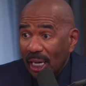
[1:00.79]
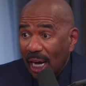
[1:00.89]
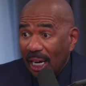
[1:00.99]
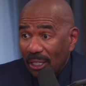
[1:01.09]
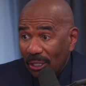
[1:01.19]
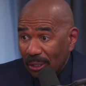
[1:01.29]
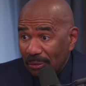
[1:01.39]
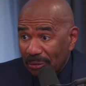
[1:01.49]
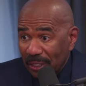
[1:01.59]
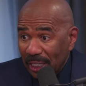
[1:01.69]
I call him
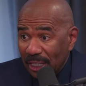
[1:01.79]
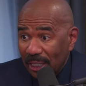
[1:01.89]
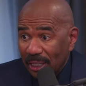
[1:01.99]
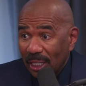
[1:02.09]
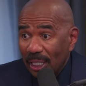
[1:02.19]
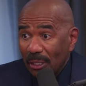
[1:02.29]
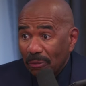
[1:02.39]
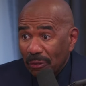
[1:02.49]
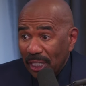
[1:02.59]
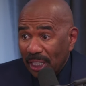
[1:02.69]
Philly.
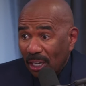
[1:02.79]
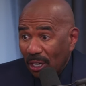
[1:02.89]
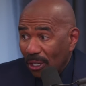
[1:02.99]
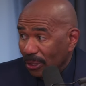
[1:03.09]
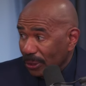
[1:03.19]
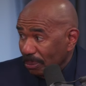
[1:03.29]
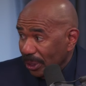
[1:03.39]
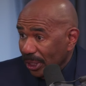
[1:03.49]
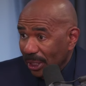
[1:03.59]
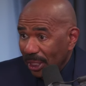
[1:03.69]
Philly calls
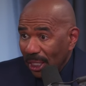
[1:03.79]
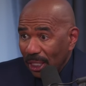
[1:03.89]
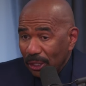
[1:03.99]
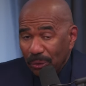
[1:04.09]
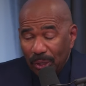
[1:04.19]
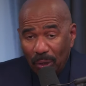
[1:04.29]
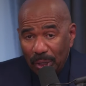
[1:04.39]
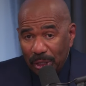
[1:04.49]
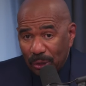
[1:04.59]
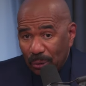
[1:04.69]
me. You know
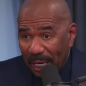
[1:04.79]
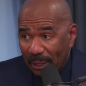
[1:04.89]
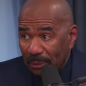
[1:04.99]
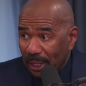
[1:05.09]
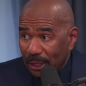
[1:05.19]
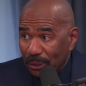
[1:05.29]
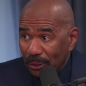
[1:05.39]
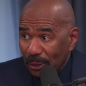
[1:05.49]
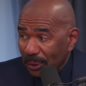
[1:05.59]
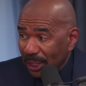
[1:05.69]
his track record. You
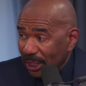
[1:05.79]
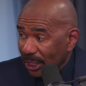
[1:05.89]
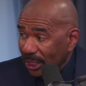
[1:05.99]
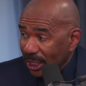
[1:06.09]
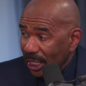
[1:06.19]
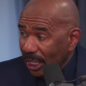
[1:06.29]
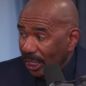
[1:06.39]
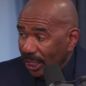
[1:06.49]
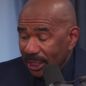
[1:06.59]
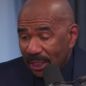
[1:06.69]
know what he does.
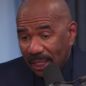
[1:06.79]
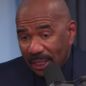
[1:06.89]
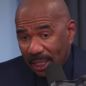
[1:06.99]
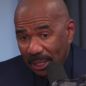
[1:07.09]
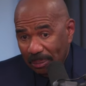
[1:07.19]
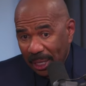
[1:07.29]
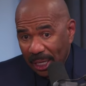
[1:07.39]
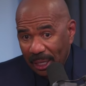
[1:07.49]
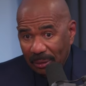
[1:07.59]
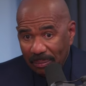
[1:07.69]
And he says, Hey,
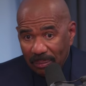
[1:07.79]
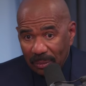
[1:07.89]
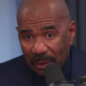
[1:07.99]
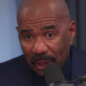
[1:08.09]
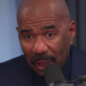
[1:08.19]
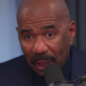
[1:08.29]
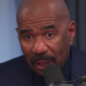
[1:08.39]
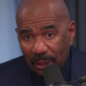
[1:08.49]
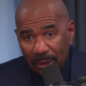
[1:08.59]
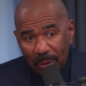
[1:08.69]
man,
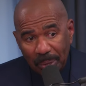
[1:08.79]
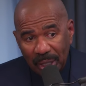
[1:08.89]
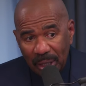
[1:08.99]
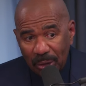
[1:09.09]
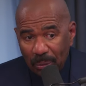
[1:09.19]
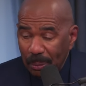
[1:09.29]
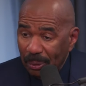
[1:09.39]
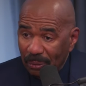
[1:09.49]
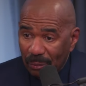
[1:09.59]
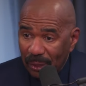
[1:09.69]
you know, me and you, we've
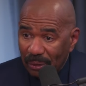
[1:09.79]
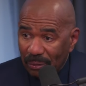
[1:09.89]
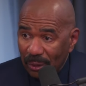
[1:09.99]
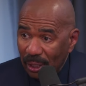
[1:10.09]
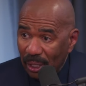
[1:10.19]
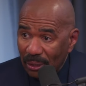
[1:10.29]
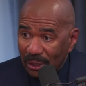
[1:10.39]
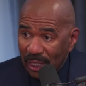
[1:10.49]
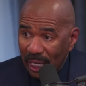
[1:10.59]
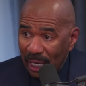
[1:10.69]
been friends for a long
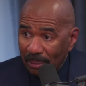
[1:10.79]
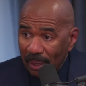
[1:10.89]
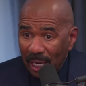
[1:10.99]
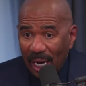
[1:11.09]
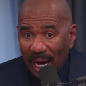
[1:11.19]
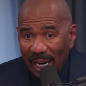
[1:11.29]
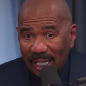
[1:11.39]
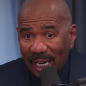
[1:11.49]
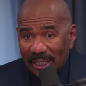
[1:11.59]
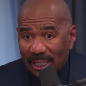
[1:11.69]
time. I
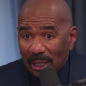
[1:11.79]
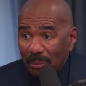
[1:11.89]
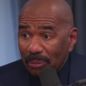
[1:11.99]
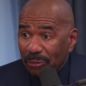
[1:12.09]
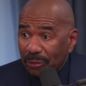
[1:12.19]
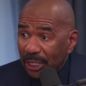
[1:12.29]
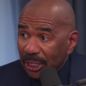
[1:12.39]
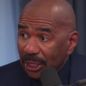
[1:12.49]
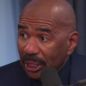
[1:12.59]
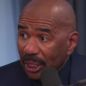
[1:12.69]
got something for
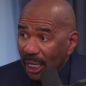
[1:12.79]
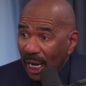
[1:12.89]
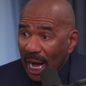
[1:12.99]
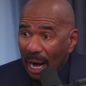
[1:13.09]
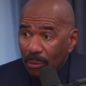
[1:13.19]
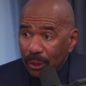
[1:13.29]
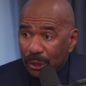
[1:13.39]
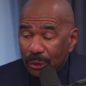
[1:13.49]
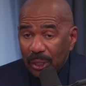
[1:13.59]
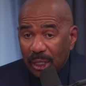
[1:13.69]
you. I
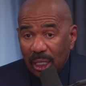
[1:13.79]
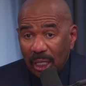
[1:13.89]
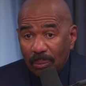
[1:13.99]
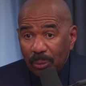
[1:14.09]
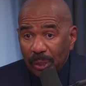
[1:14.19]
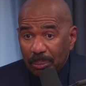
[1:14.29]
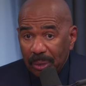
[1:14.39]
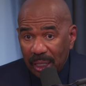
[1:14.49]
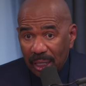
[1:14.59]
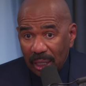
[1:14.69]
want you to come with
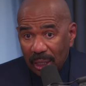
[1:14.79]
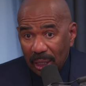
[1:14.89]
me.